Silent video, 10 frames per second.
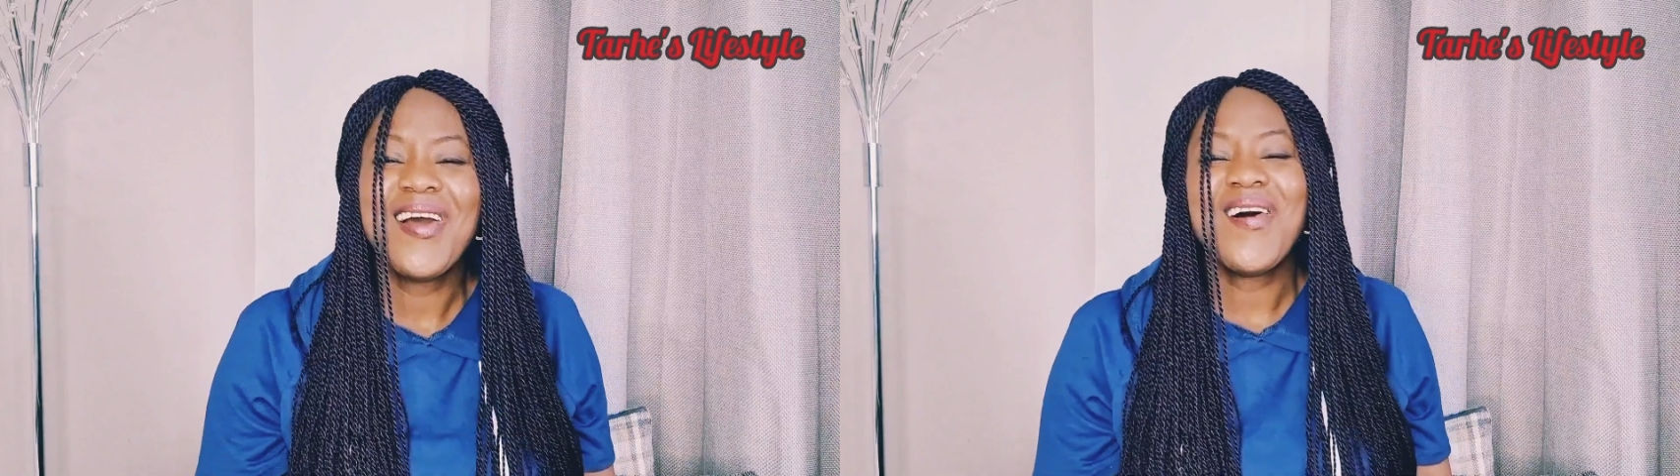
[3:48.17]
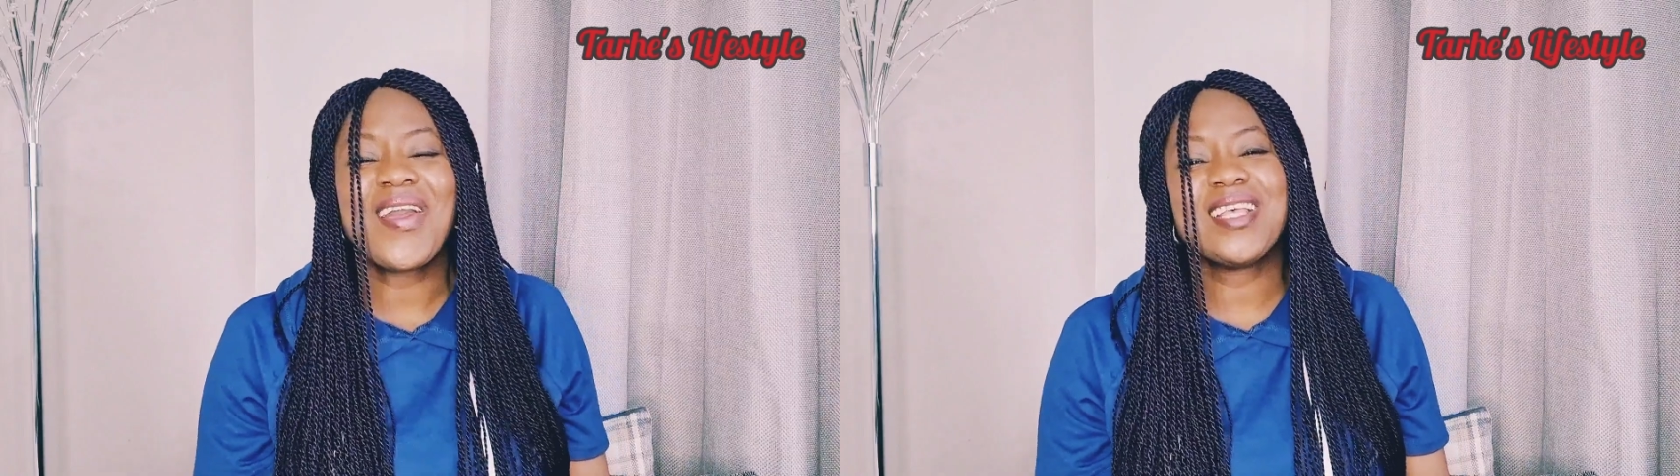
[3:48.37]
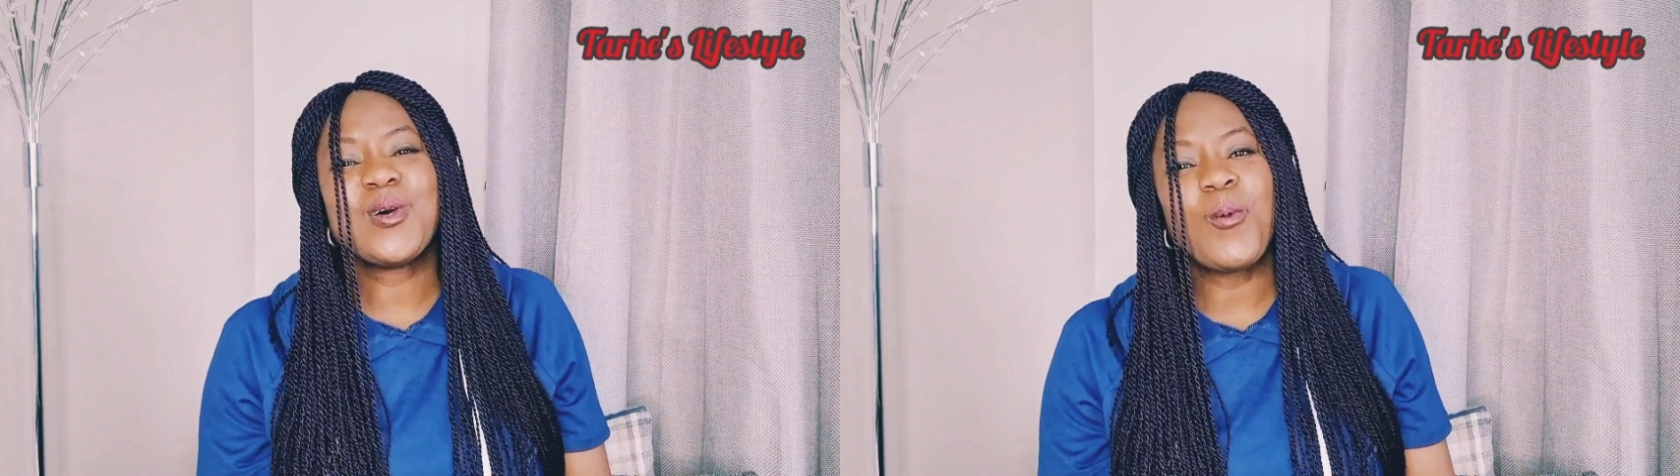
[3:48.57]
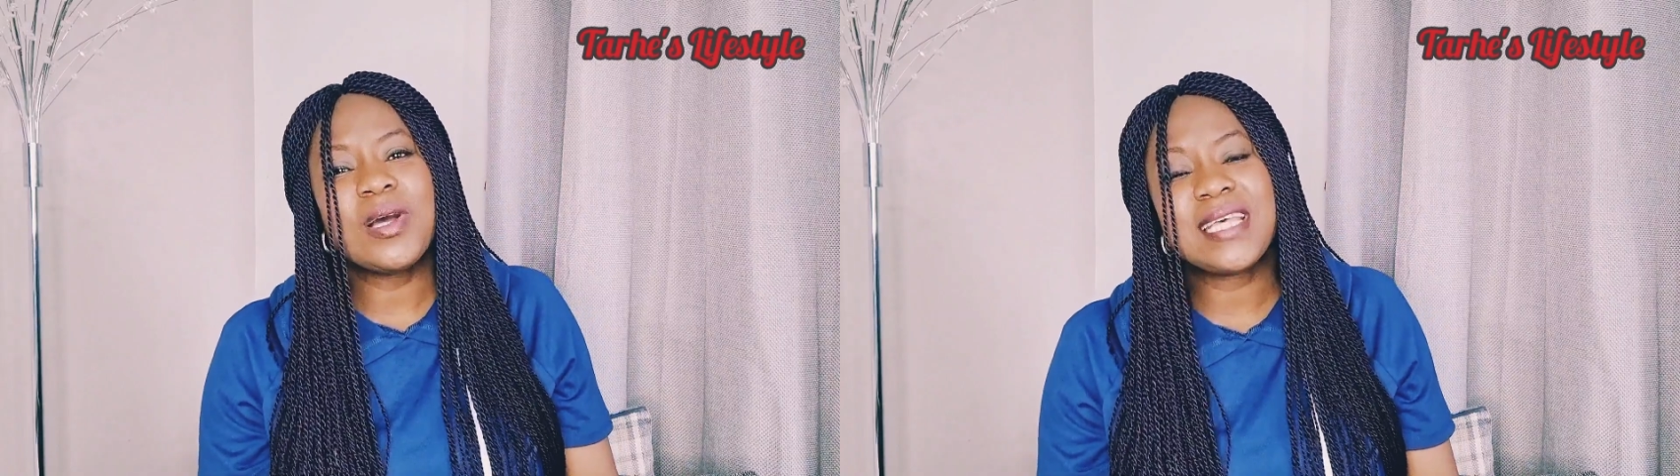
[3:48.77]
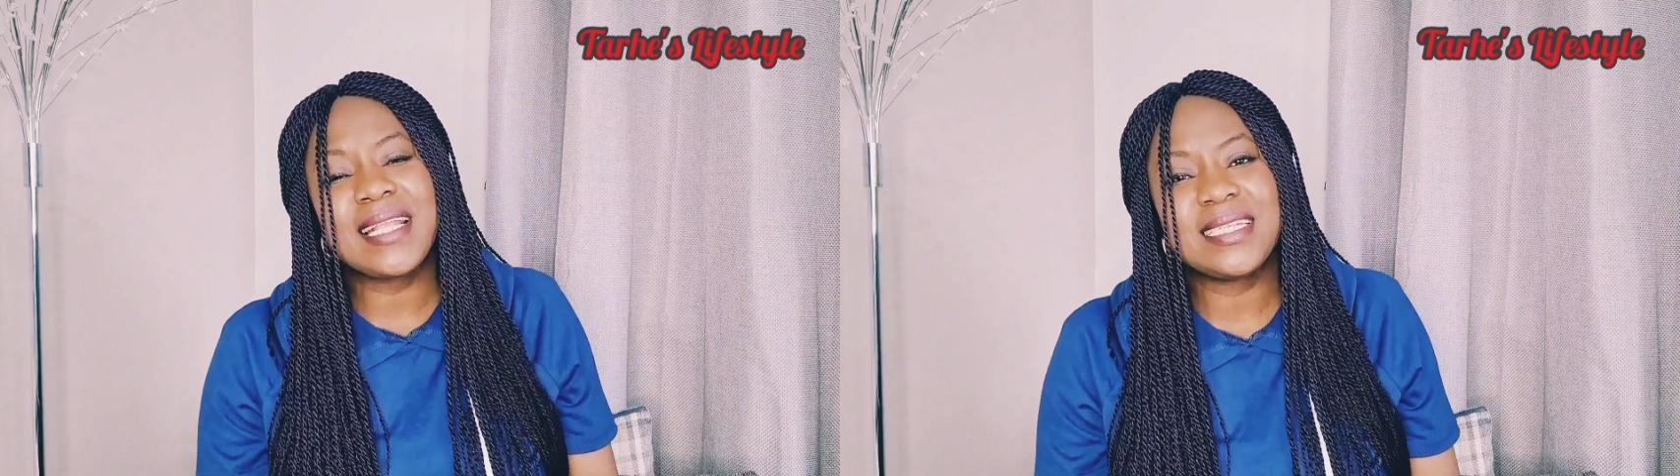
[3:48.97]
Okay, so
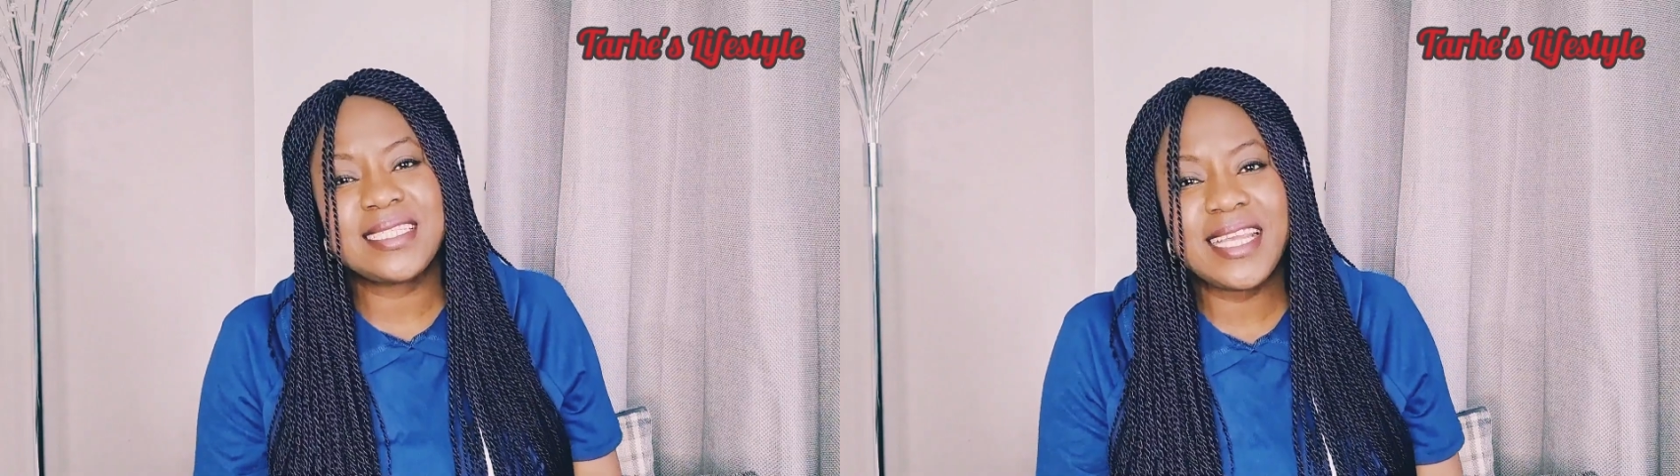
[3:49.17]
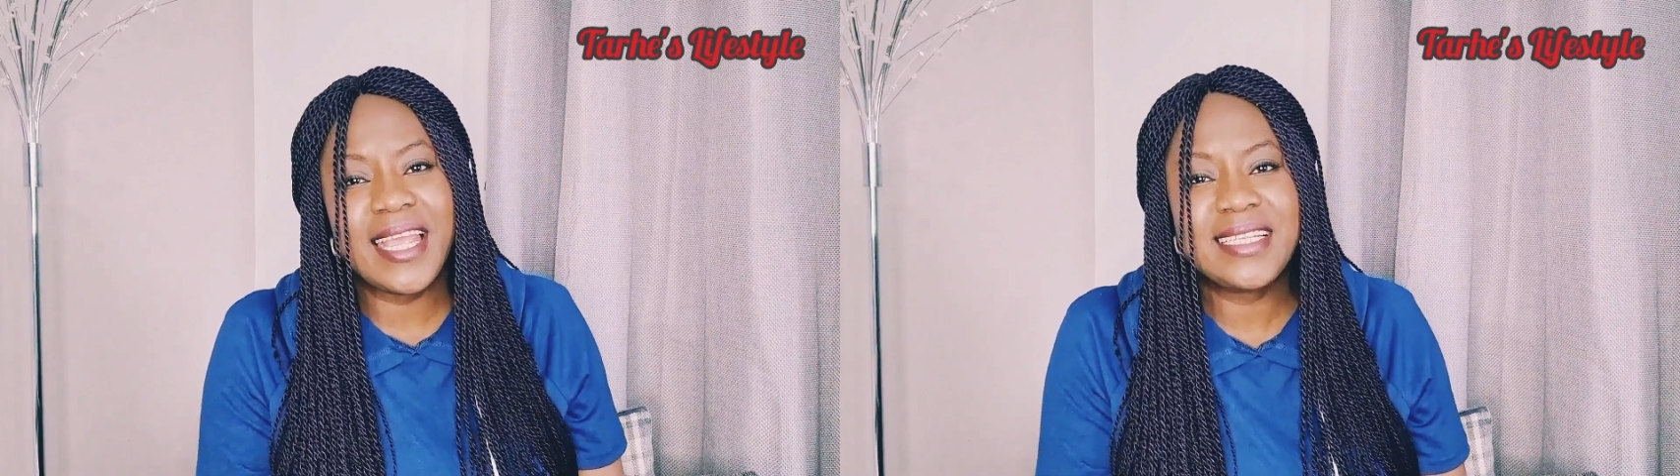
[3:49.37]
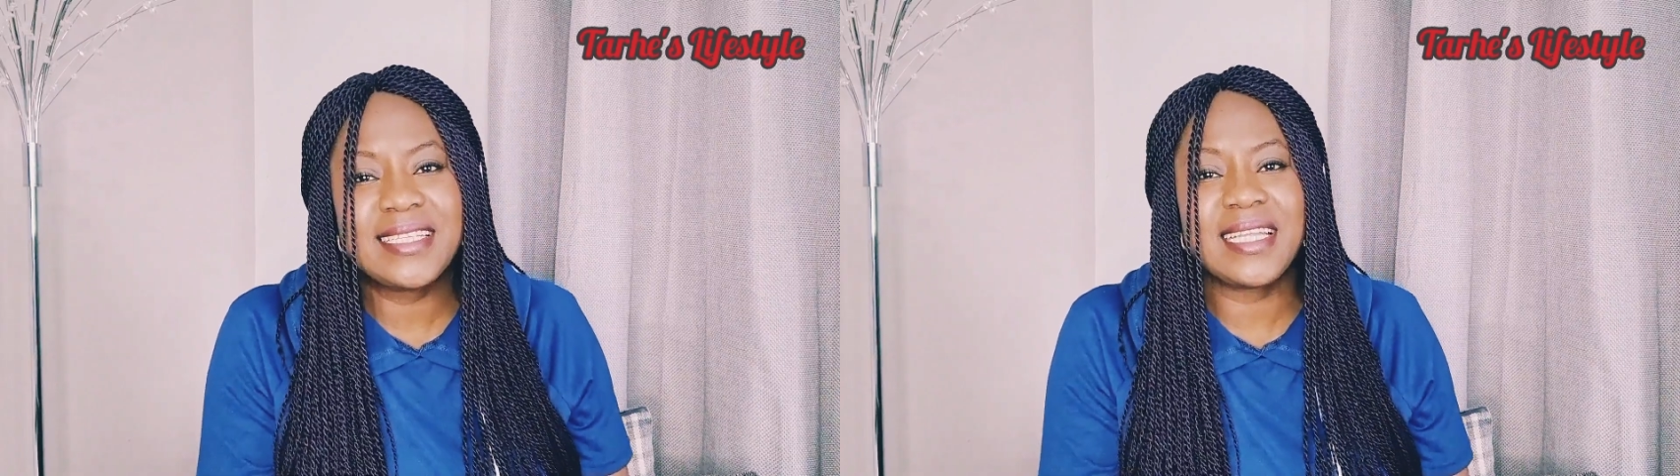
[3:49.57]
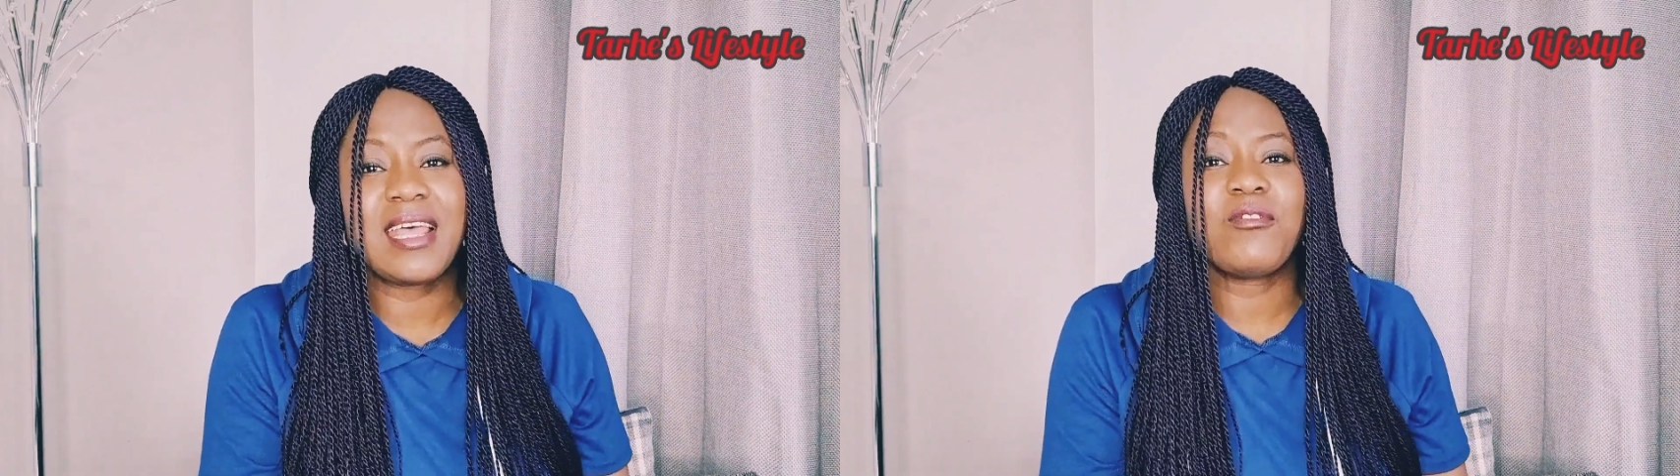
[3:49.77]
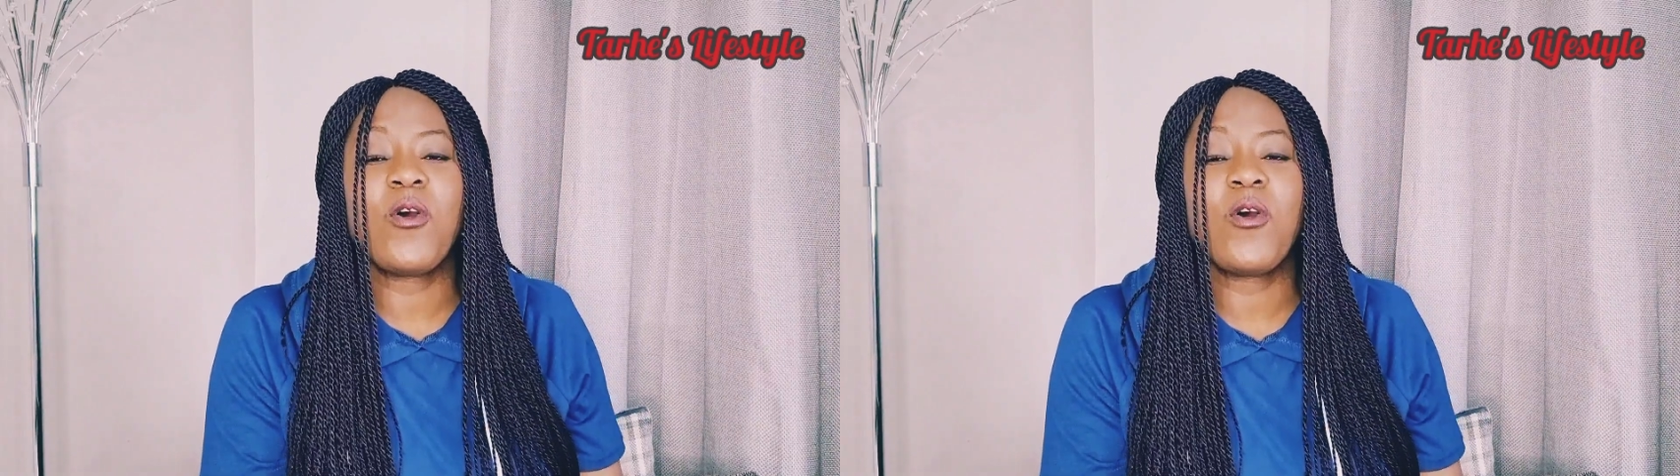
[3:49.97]
what are the changes that have